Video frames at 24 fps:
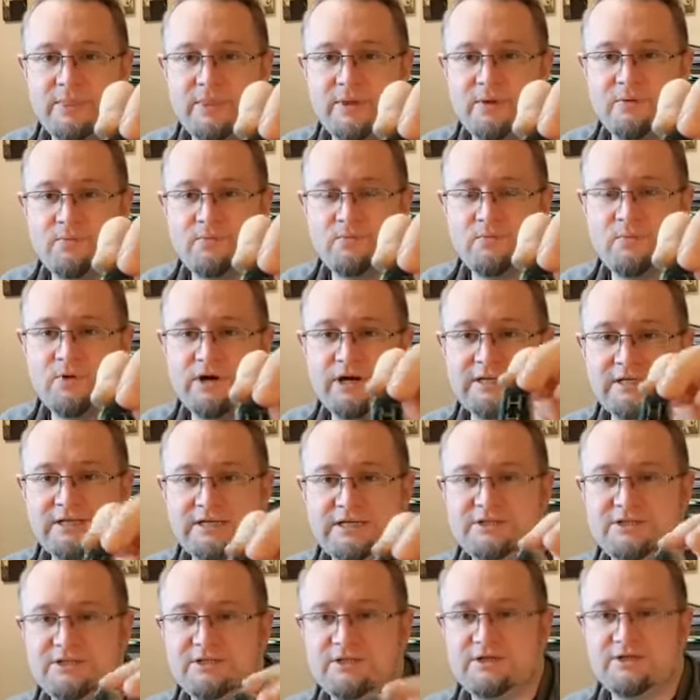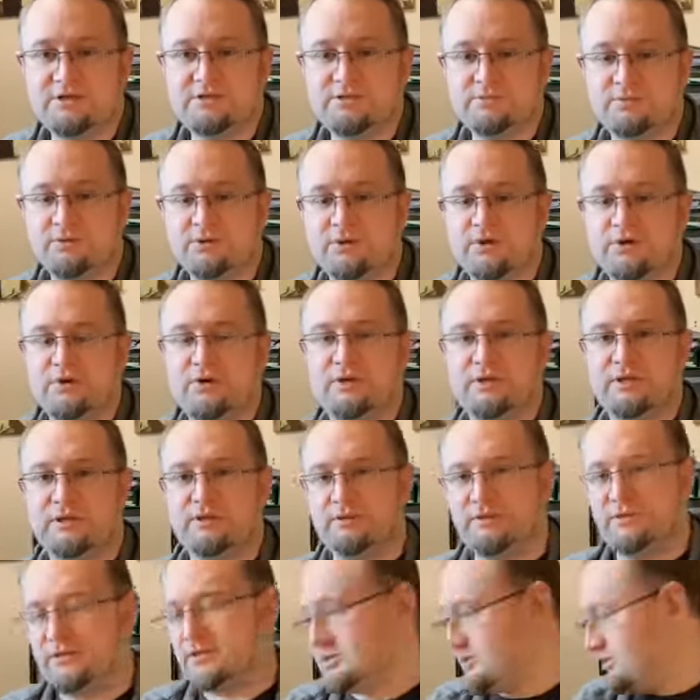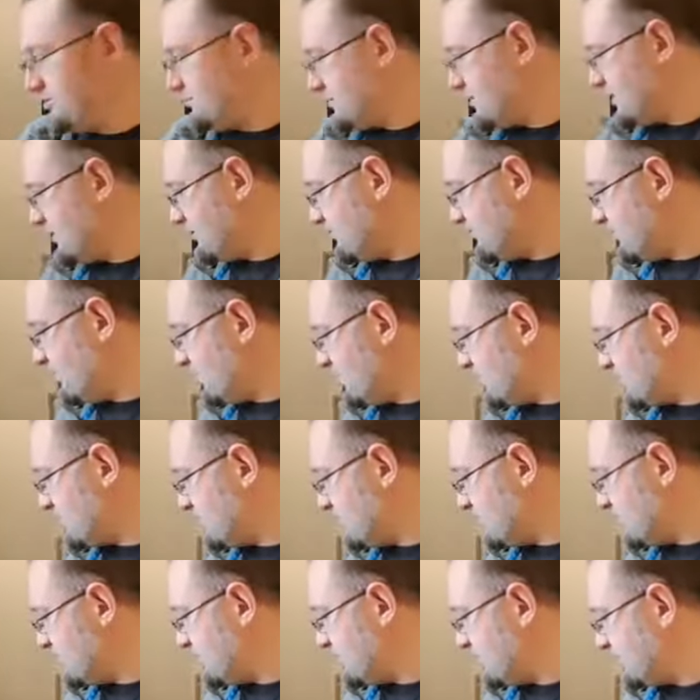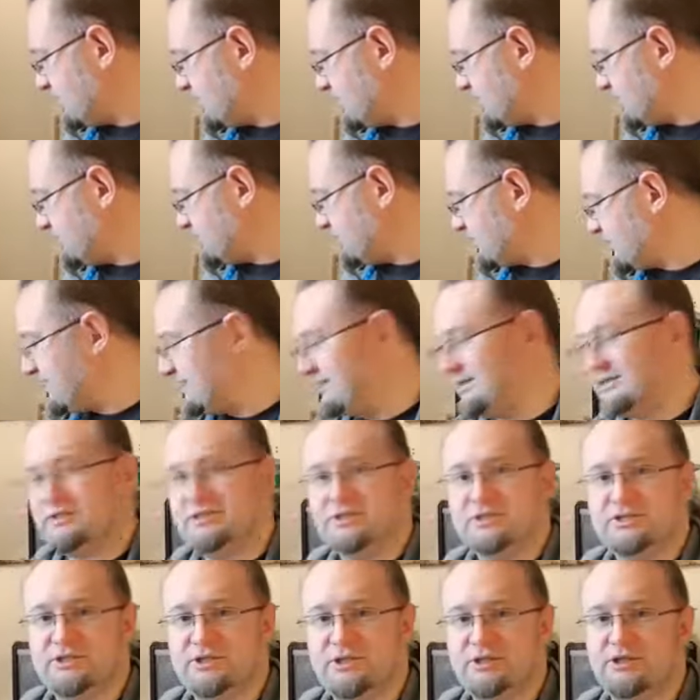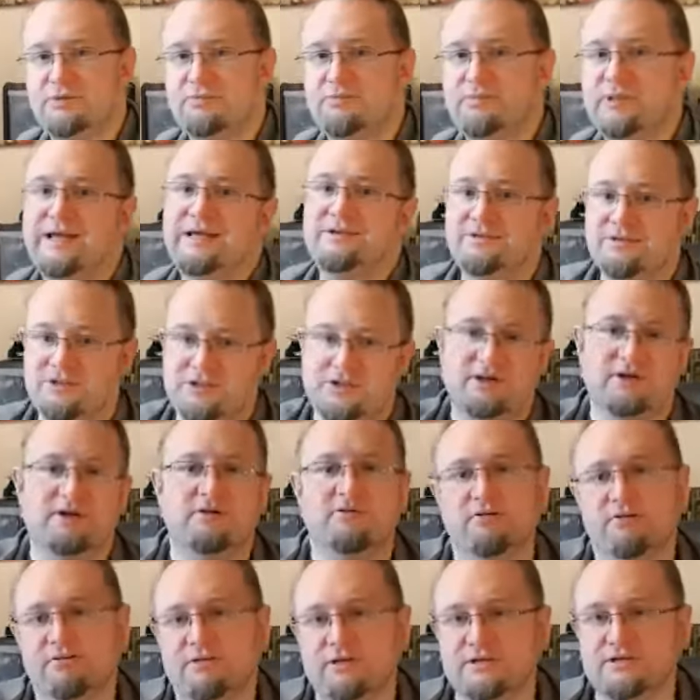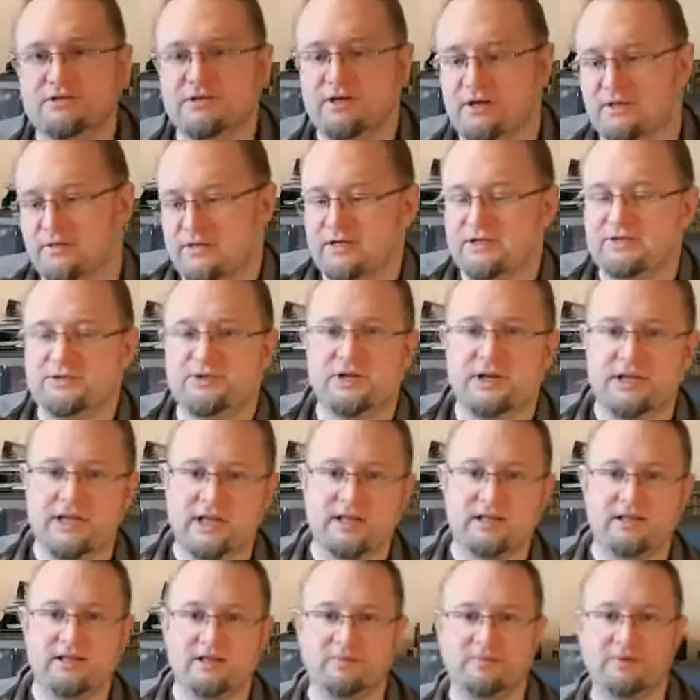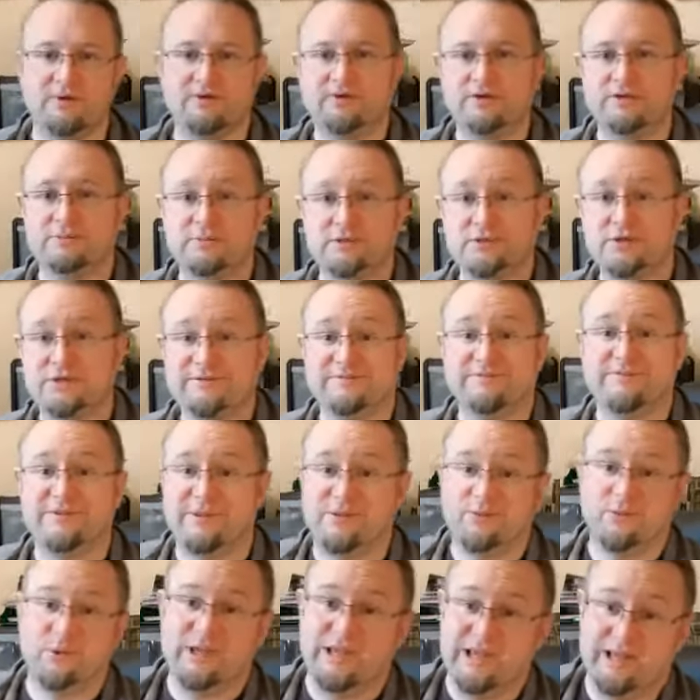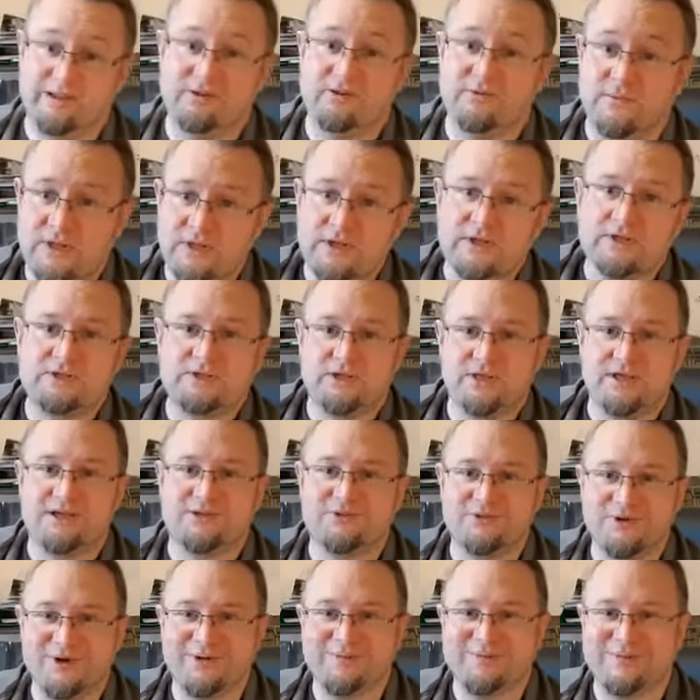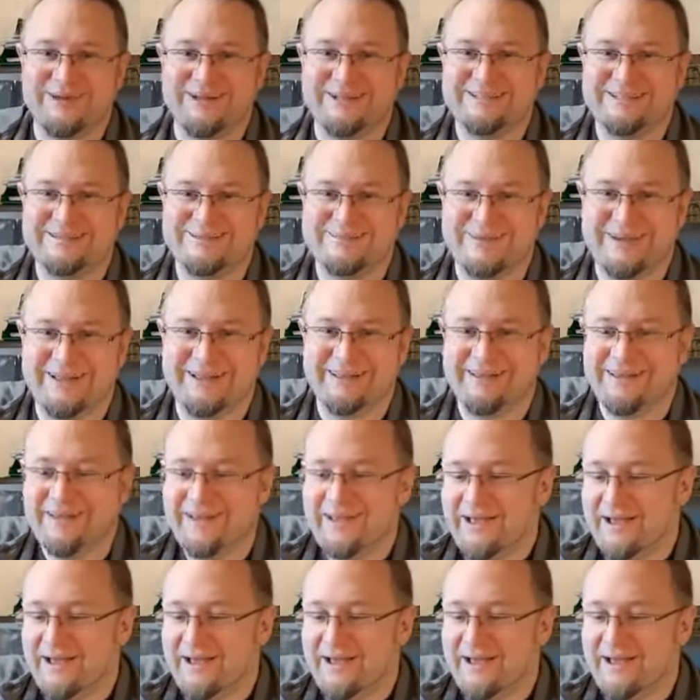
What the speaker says: what I did to do some googling on this as well, and what colour the actual hatch ladders are and things like that, trying to get a little bit of realism. So I did find them were yellow, so that's why I painted them yellow.